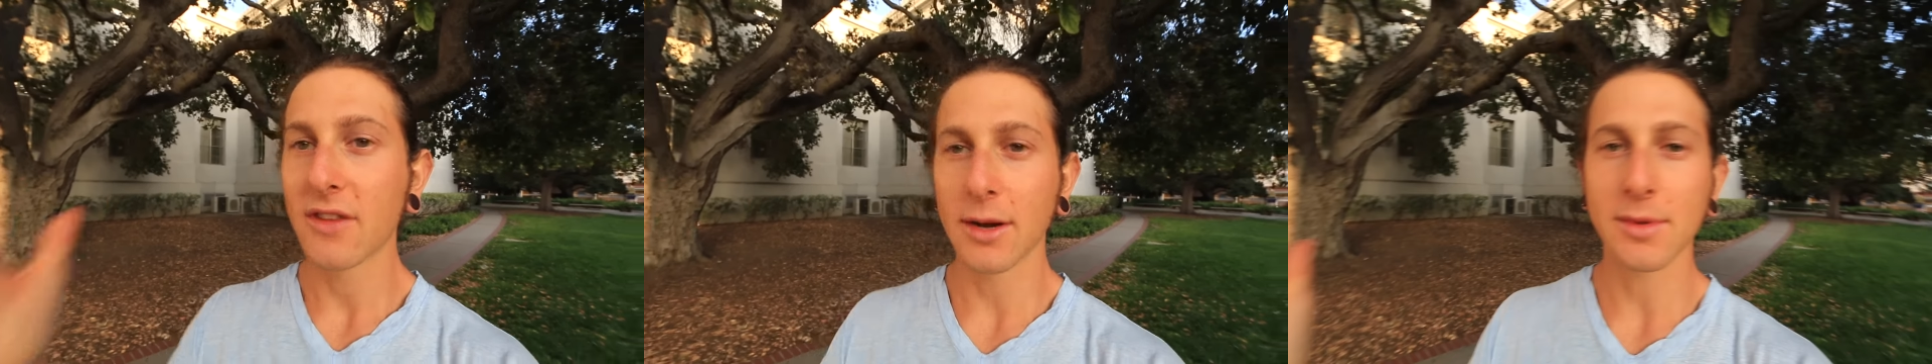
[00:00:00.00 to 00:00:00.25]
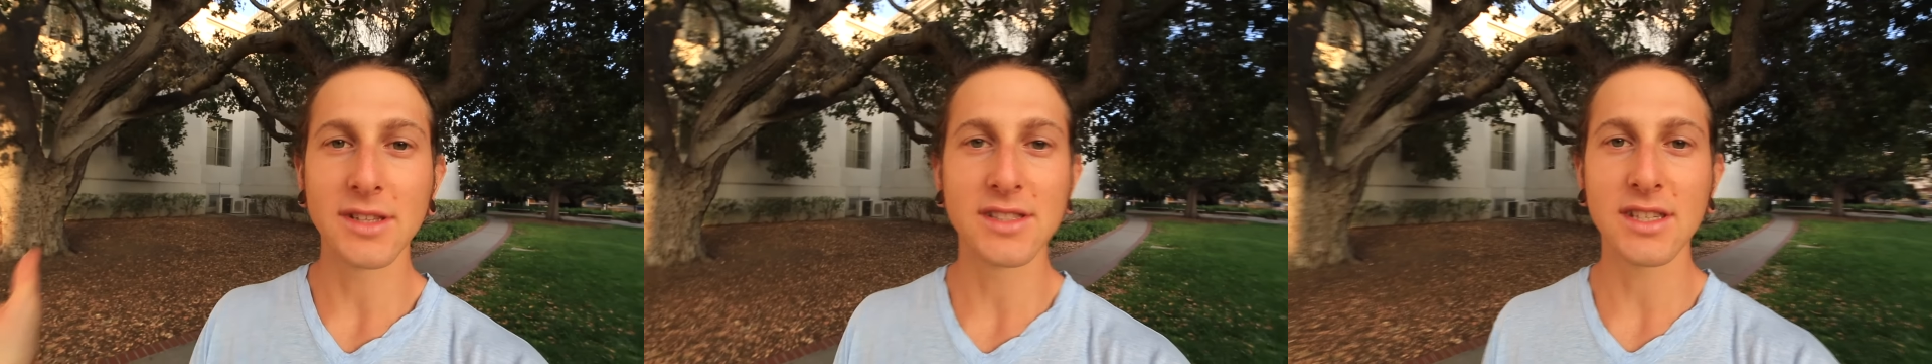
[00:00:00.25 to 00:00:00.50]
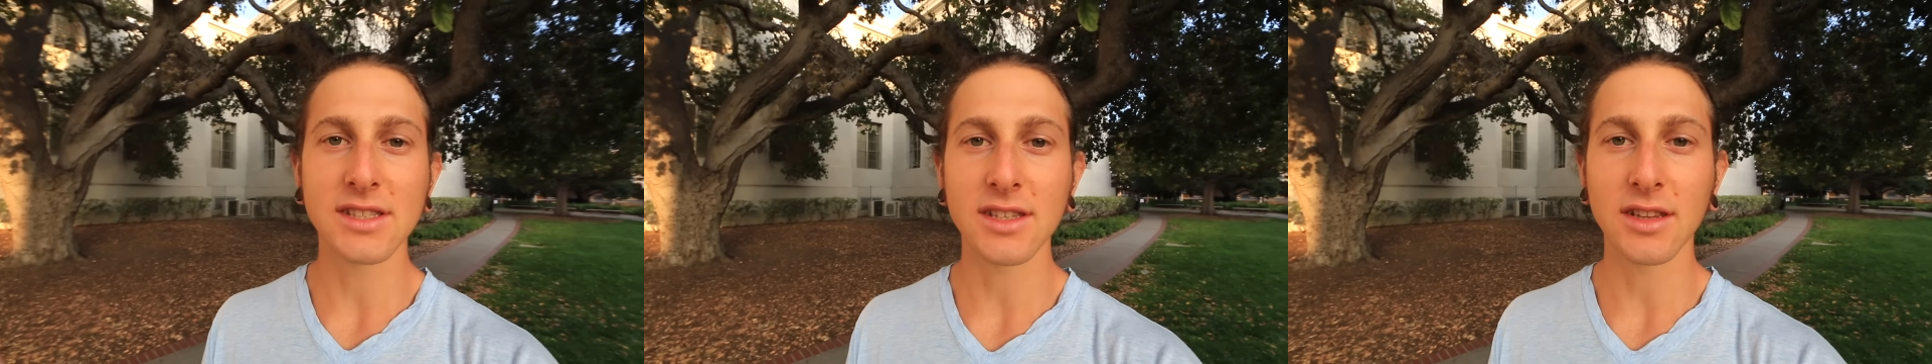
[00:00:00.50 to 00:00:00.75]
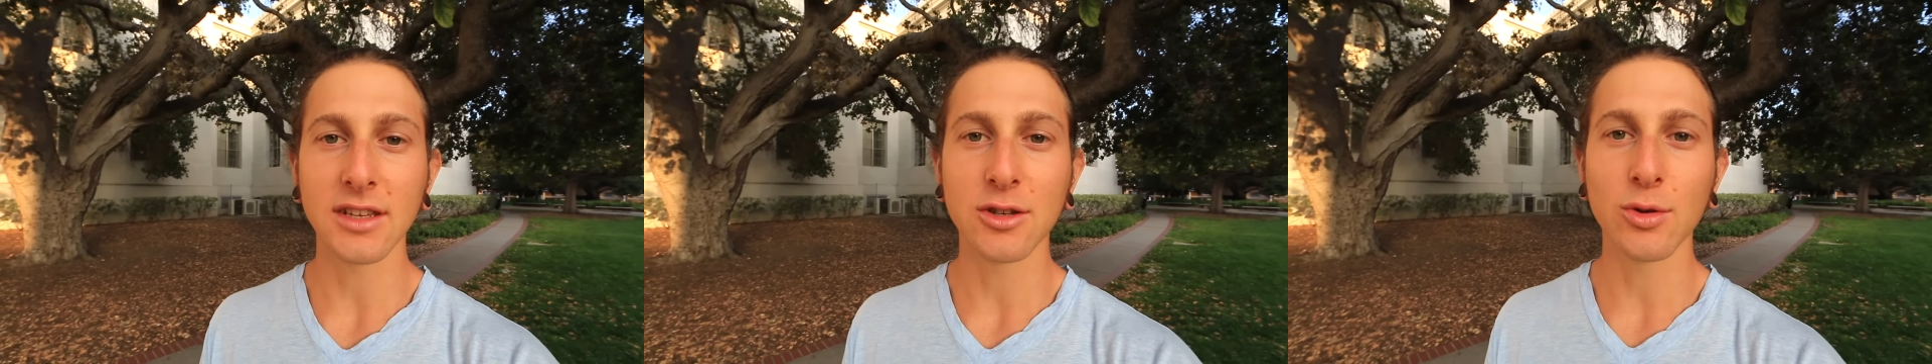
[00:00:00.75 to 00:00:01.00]
that I'm
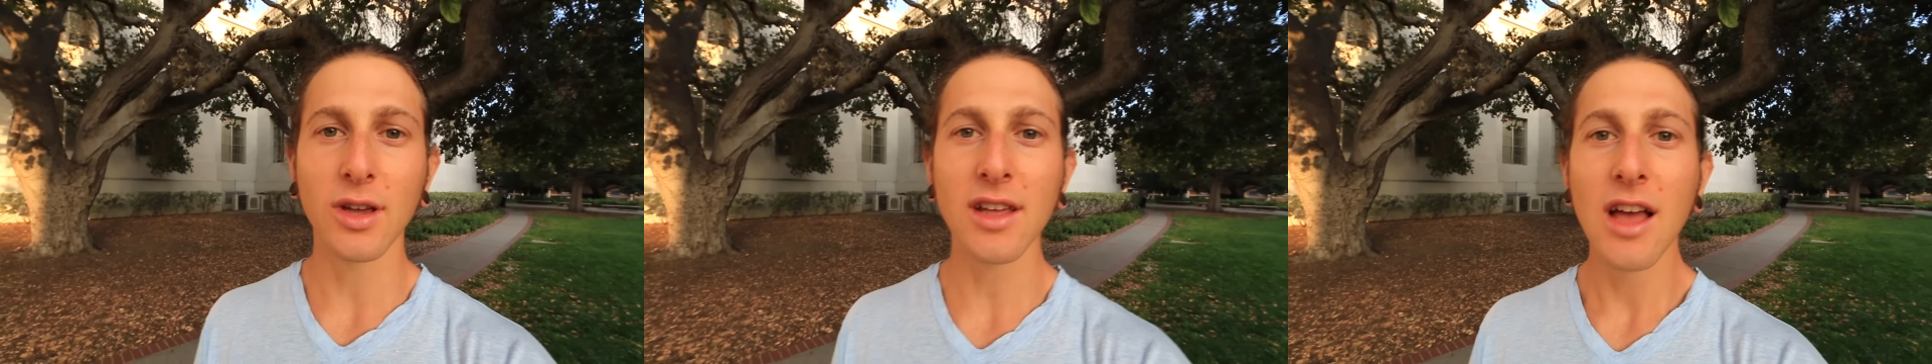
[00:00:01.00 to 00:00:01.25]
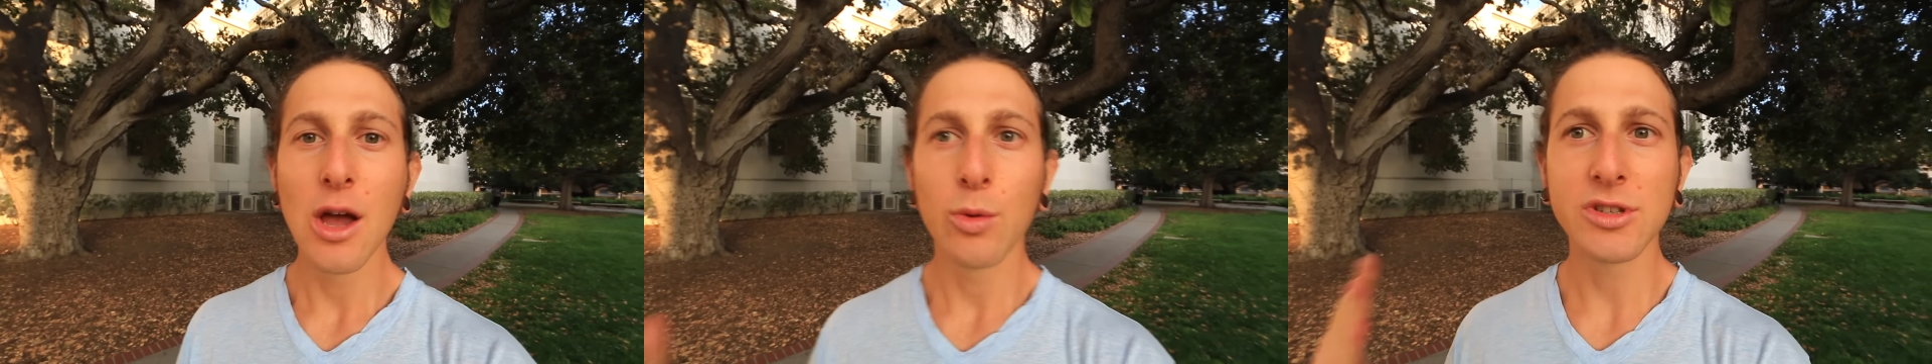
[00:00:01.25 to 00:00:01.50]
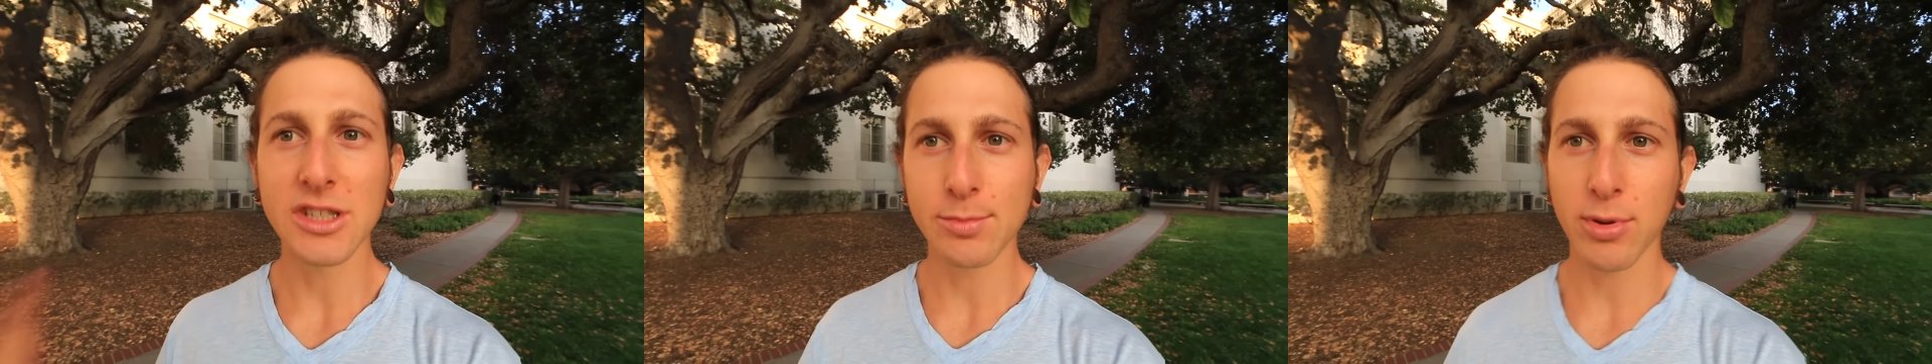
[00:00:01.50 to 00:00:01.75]
consistently doing, which is